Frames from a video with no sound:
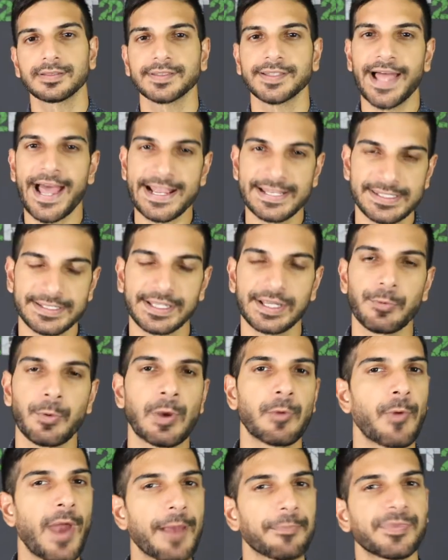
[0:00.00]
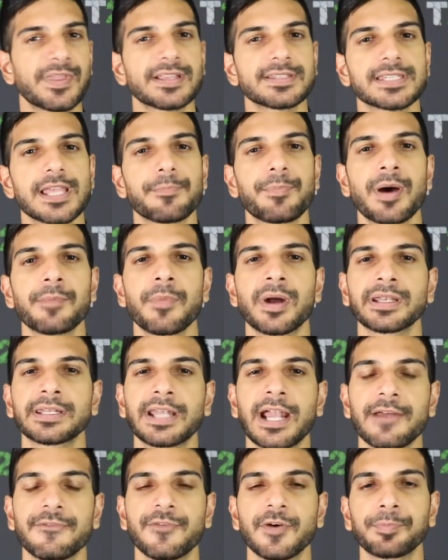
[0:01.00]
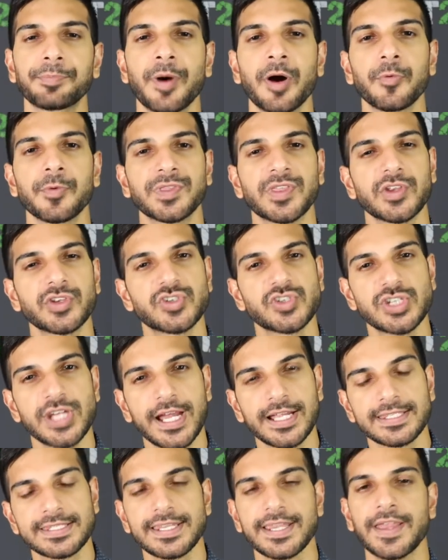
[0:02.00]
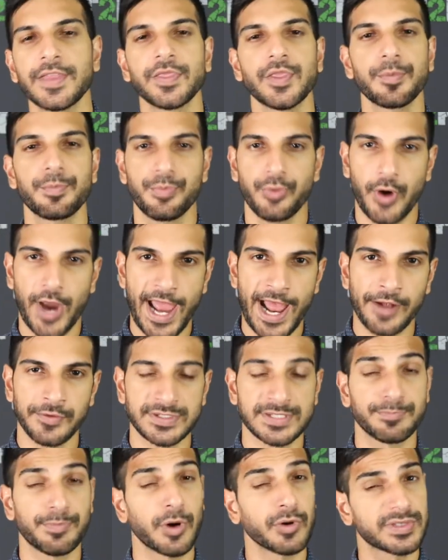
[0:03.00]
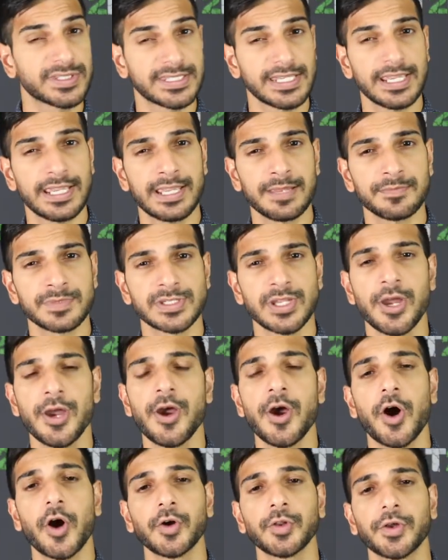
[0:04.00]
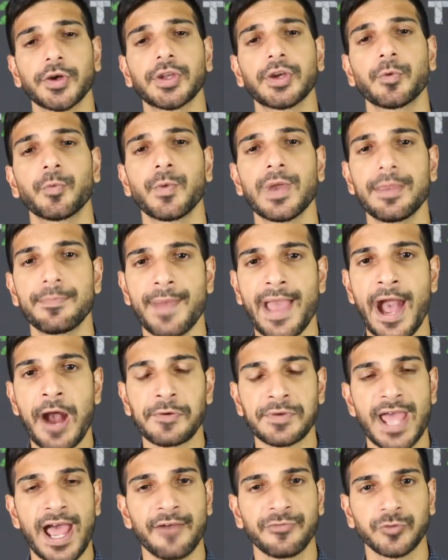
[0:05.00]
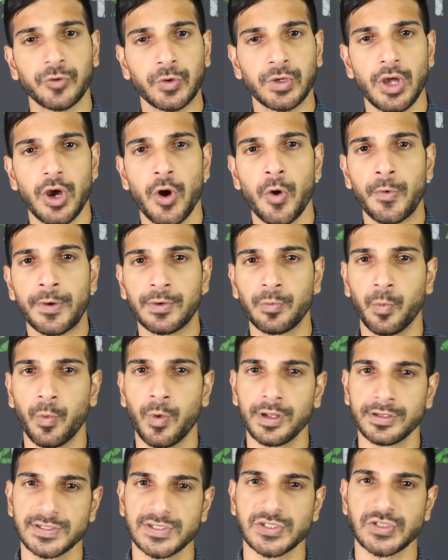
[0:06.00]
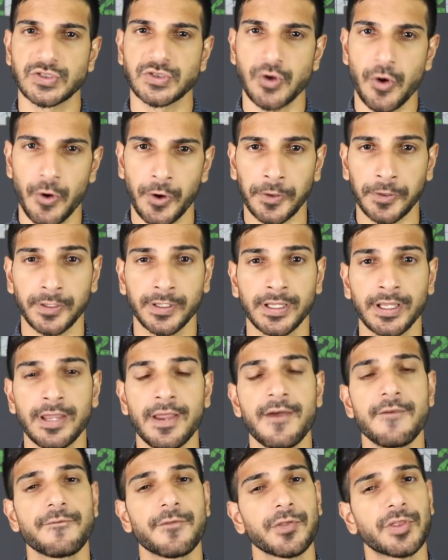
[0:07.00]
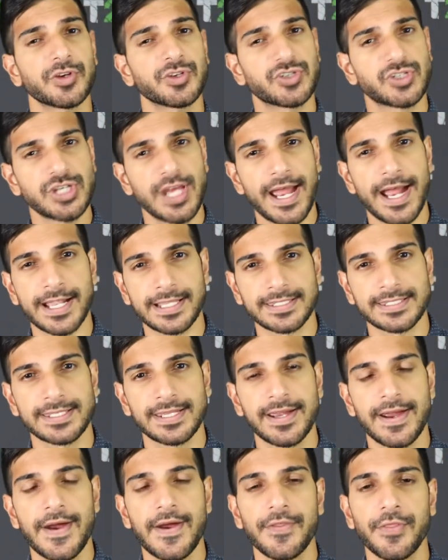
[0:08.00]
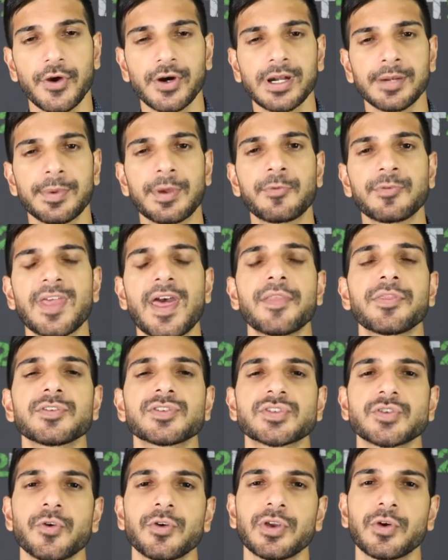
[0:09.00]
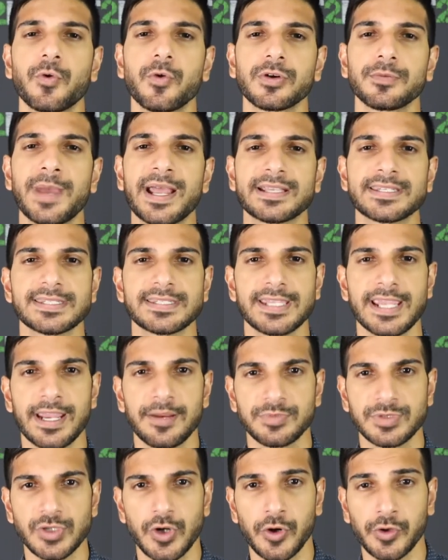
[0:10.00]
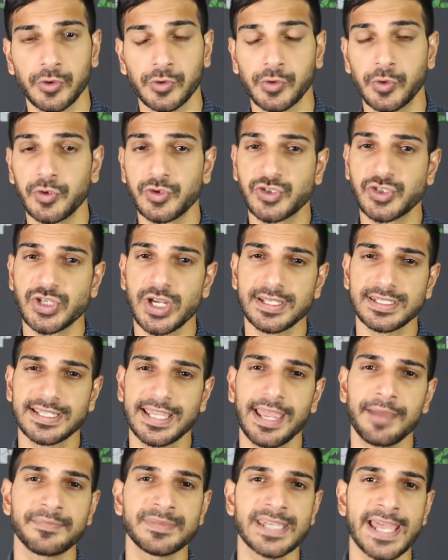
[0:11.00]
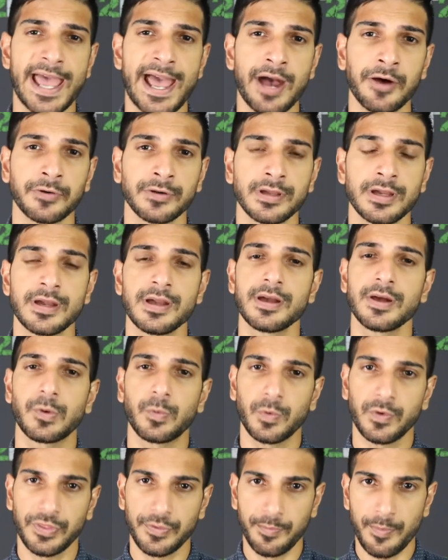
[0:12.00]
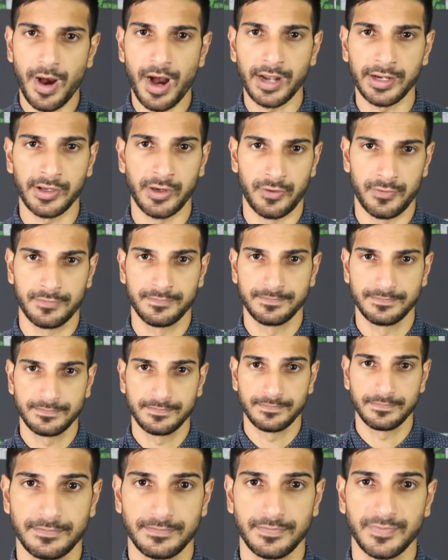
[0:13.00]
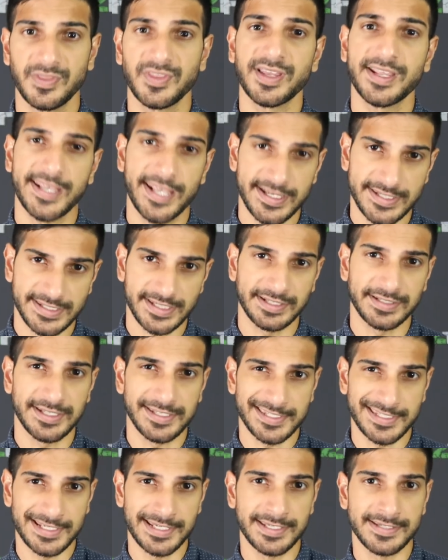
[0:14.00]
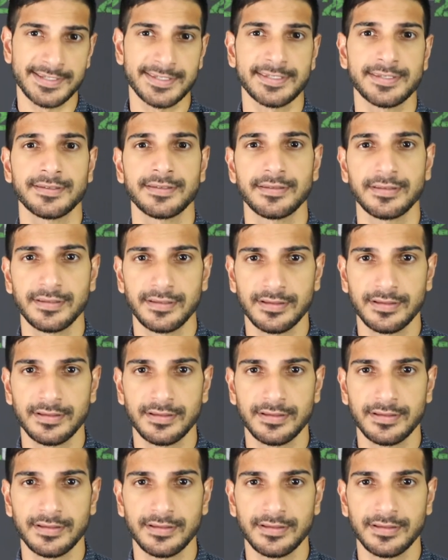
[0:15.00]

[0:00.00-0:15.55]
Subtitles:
Lastly, we wrap things up on Monday Night Football with the Jets and the Browns. Both teams are looking to rebound after an 0-1 start. For the Jets, they're going to be without their starting quarterback Sam Darnold, who just came down with mono, the kissing disease.